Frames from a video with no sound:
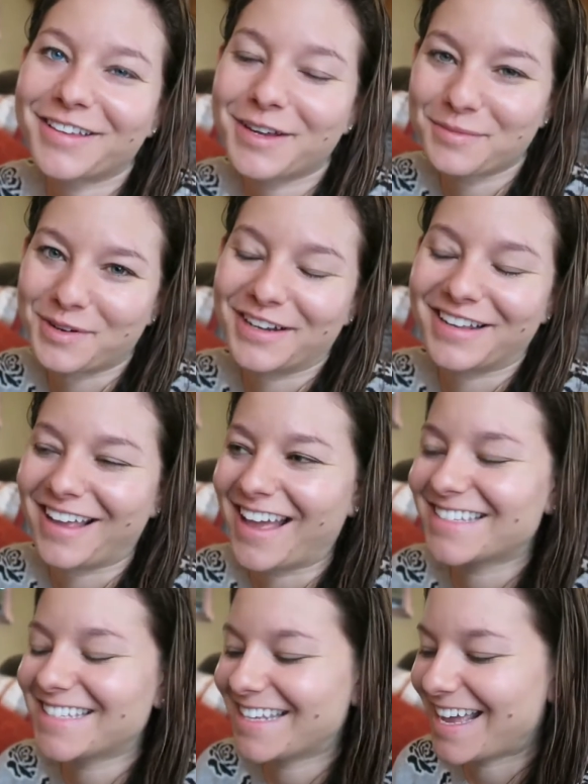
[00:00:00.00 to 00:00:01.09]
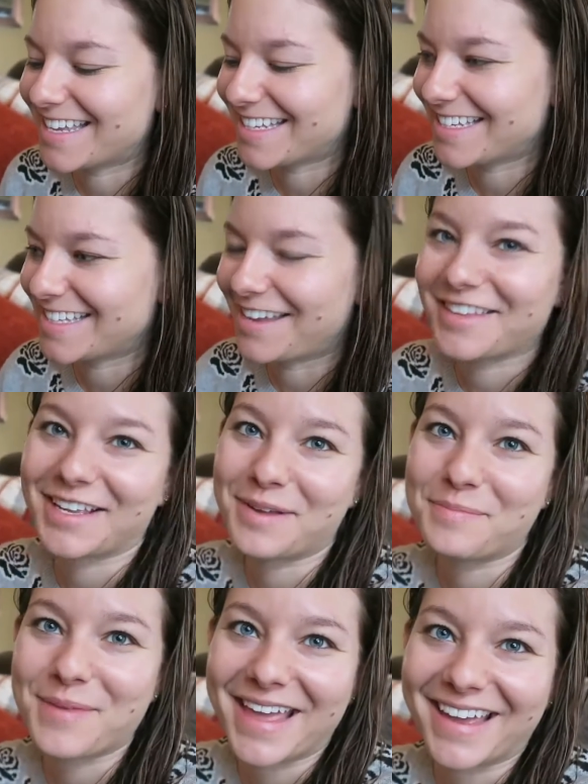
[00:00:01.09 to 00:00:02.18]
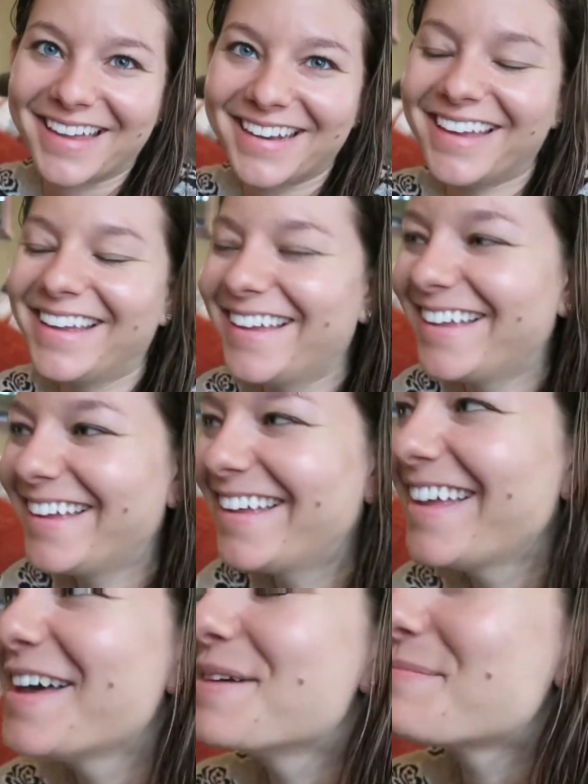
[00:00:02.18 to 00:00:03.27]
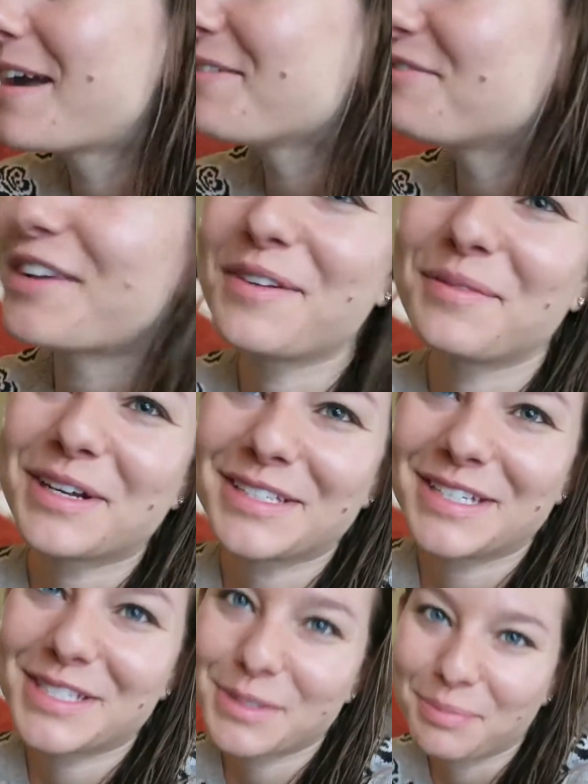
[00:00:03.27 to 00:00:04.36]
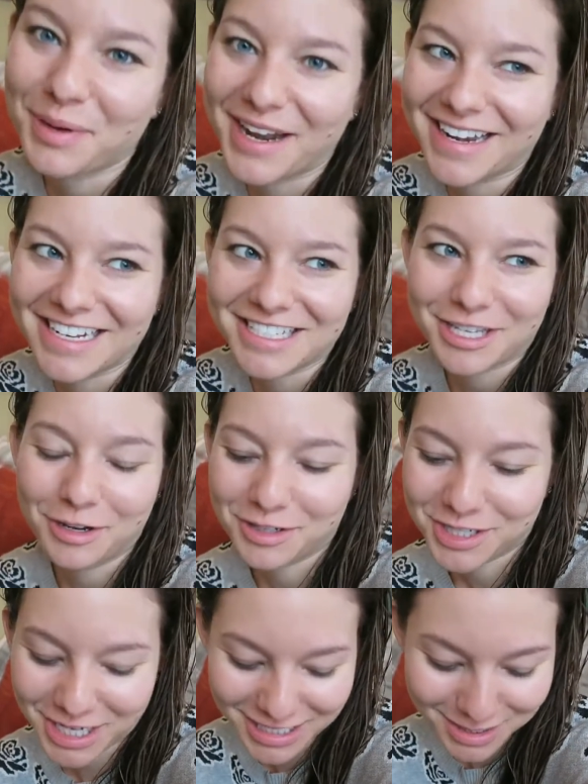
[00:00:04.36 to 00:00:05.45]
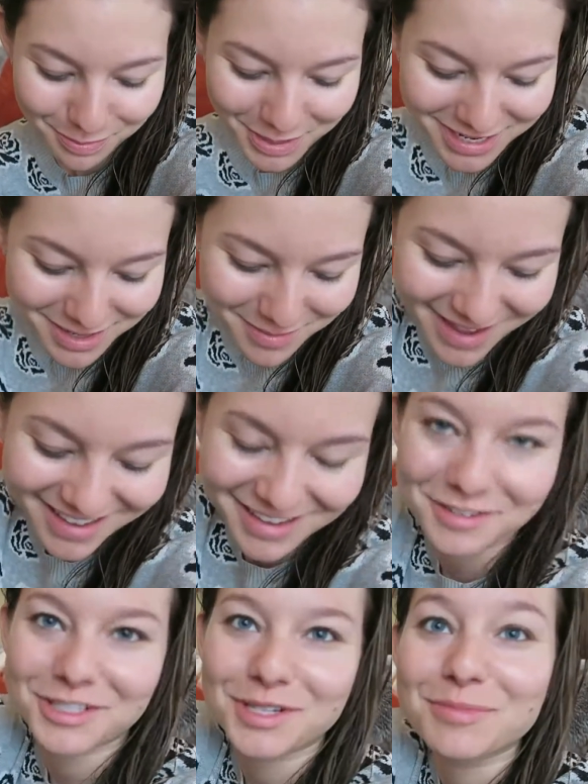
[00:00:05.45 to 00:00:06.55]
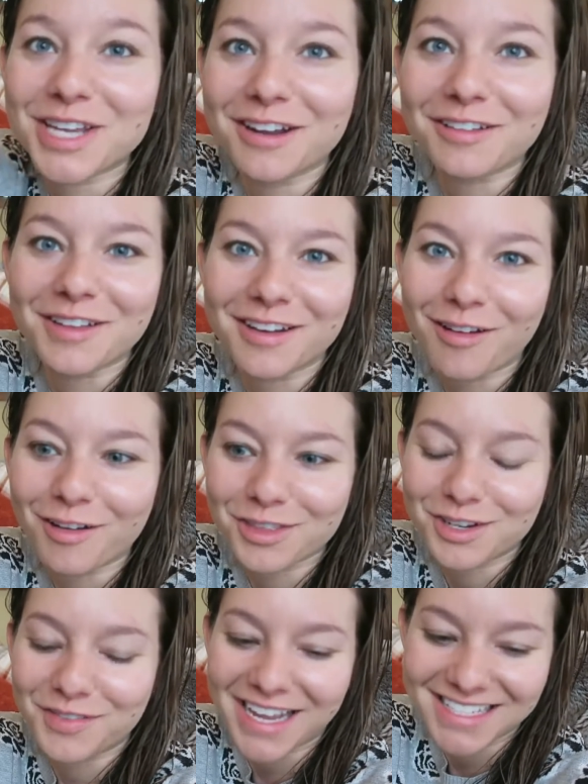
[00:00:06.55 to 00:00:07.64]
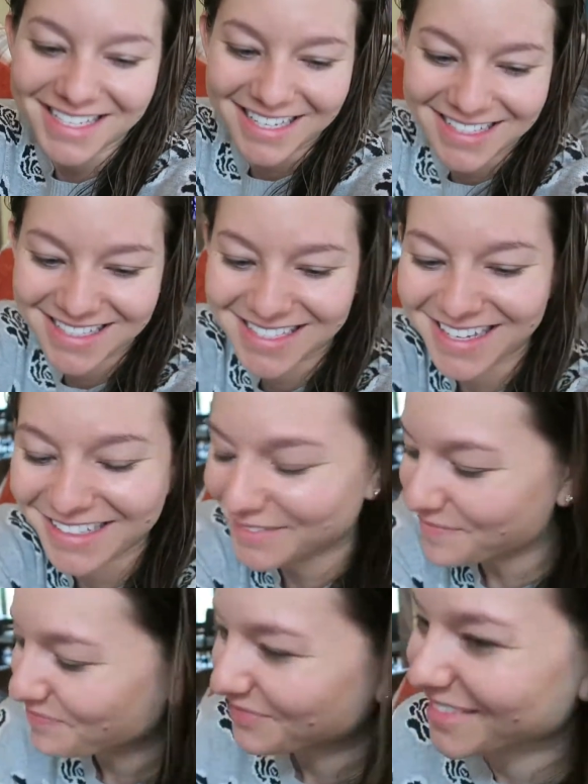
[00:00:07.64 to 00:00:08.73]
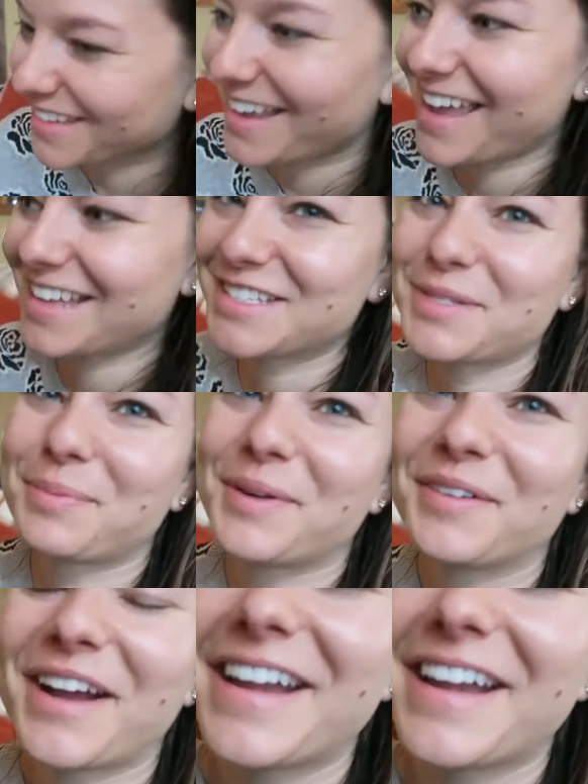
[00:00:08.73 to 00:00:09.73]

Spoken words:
good morning, guys. Yes, I sound like a man. My friend works at Sprint, and so she's putting my YouTube channel on all the devices at Sprint